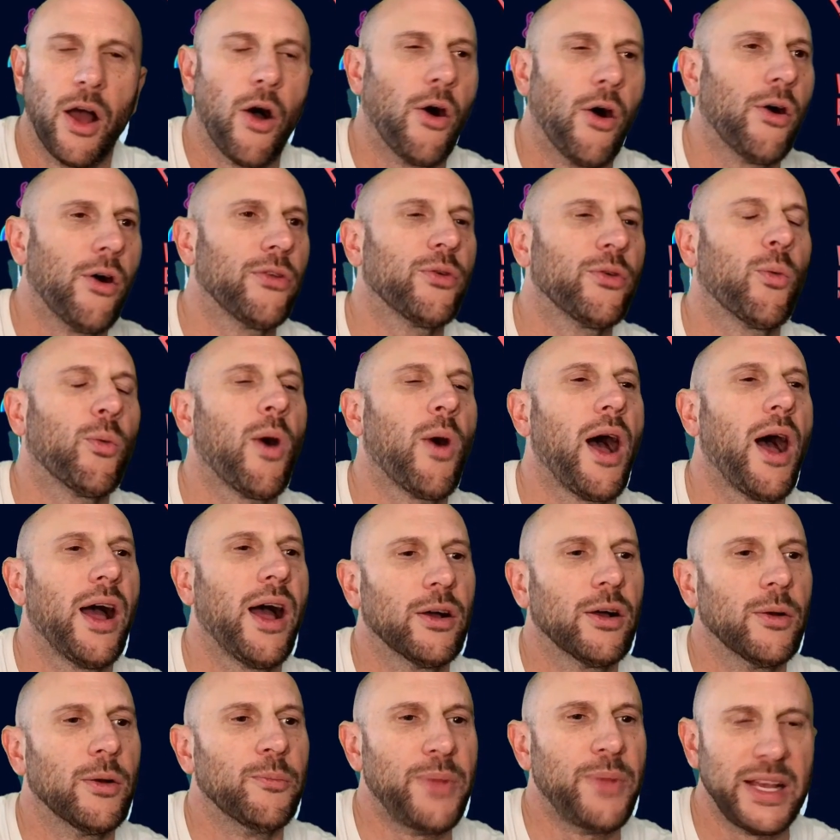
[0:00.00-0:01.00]
all the
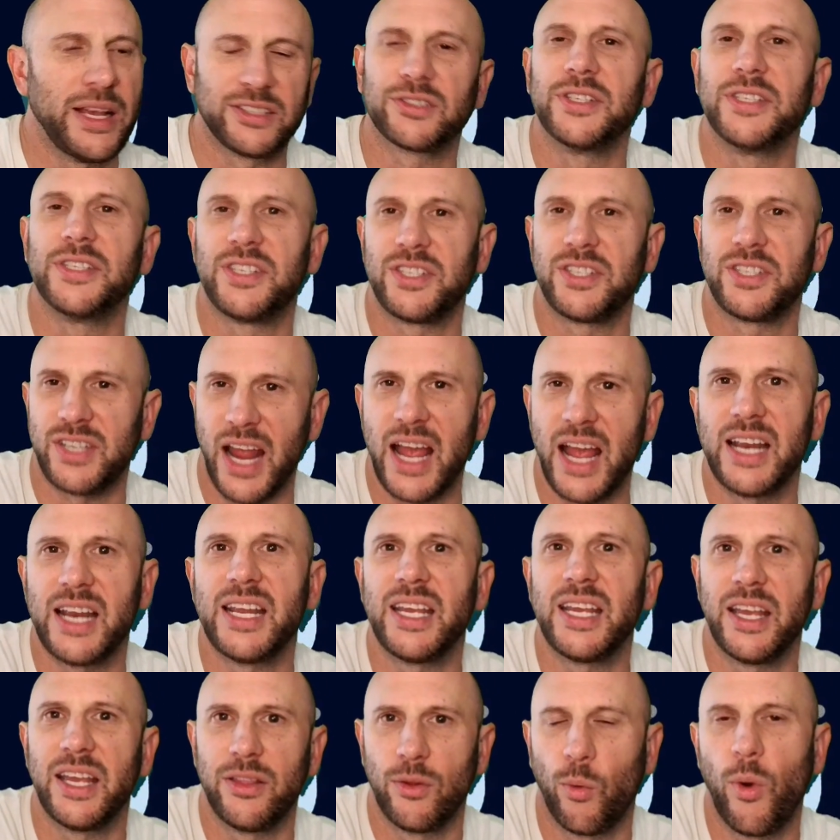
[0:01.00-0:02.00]
while basically
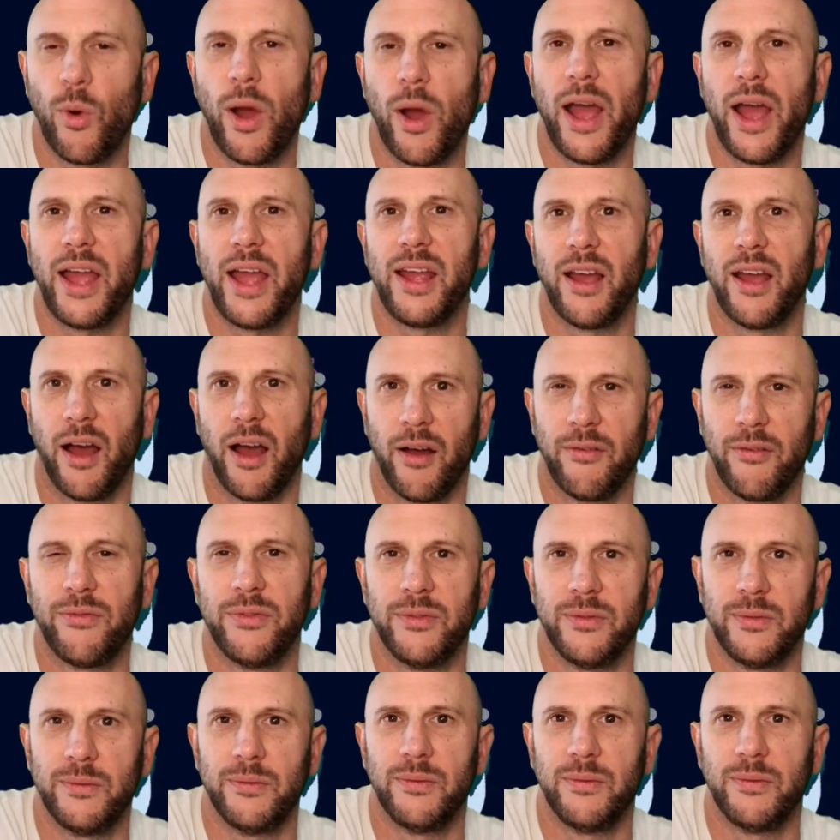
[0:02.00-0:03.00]
standing in the way of
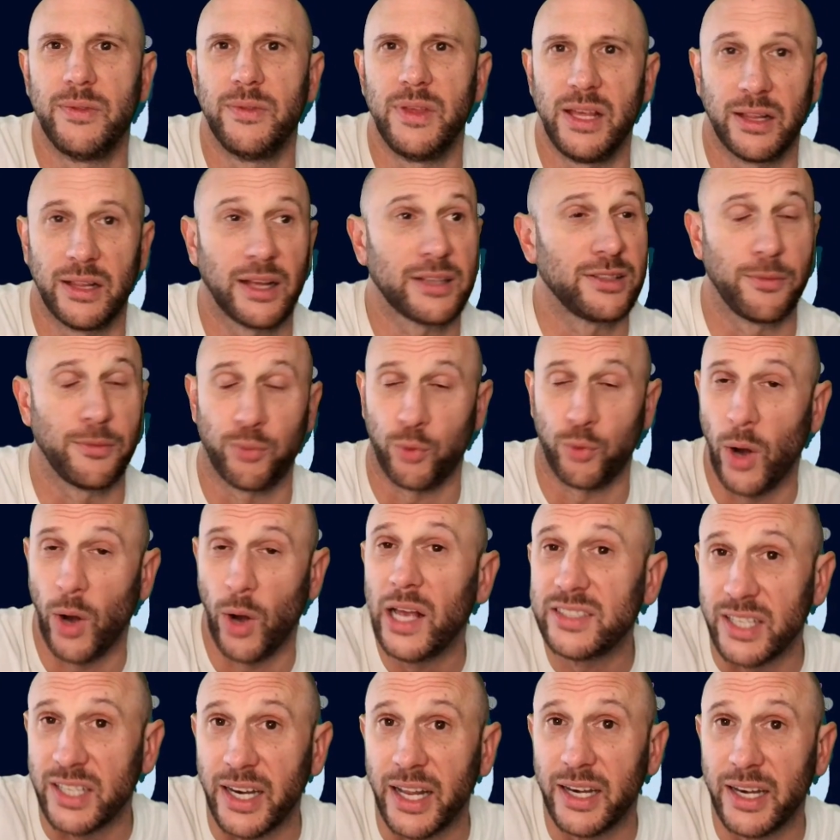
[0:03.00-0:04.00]
the elected
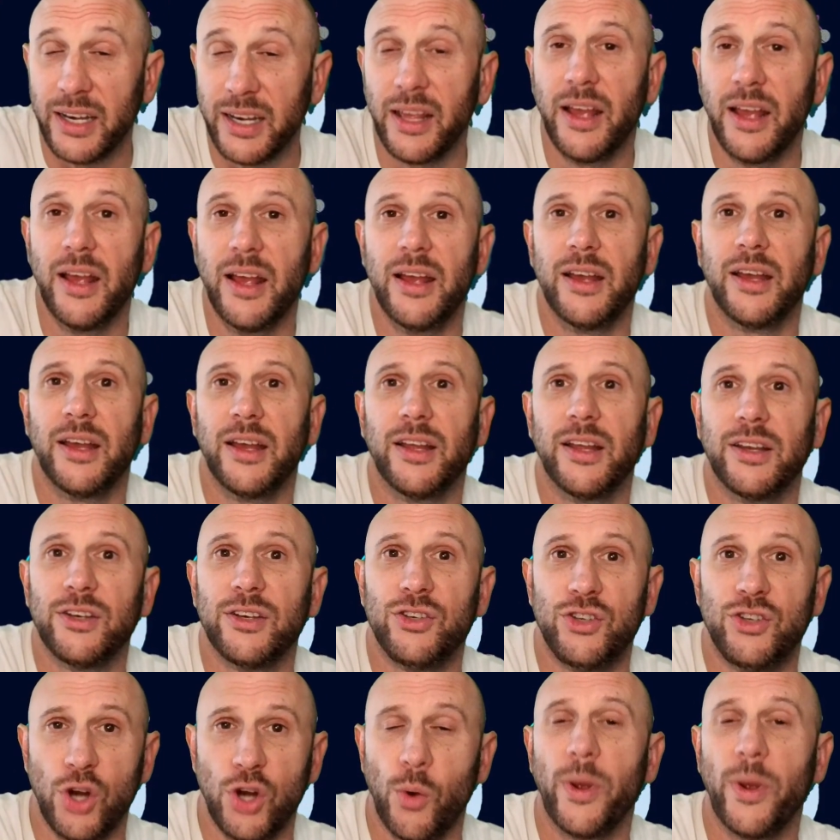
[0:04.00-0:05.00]
president
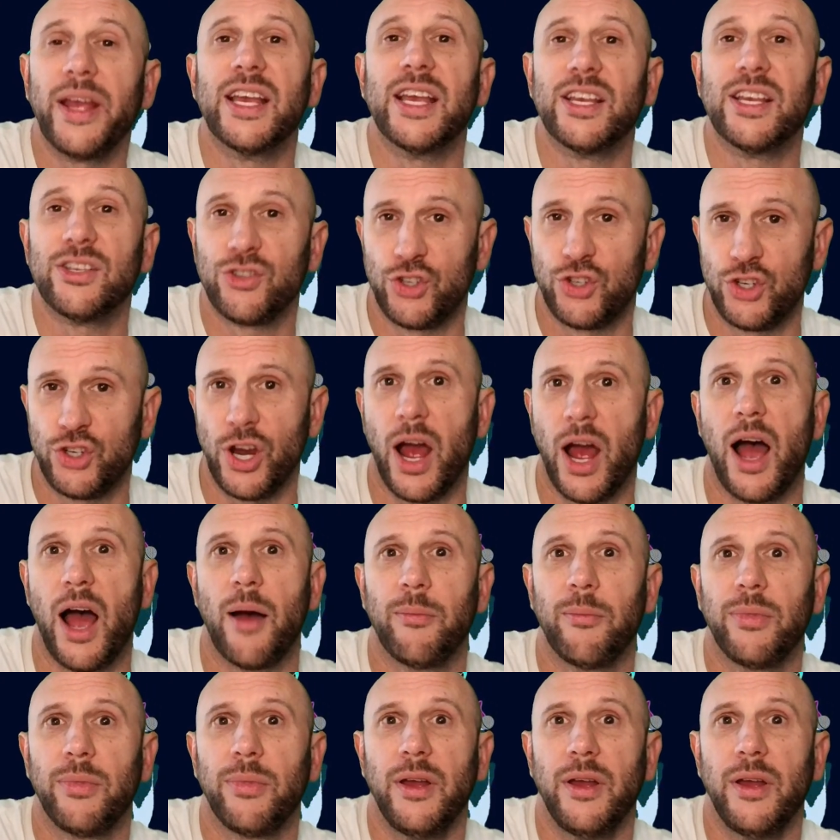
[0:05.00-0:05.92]
doing his job.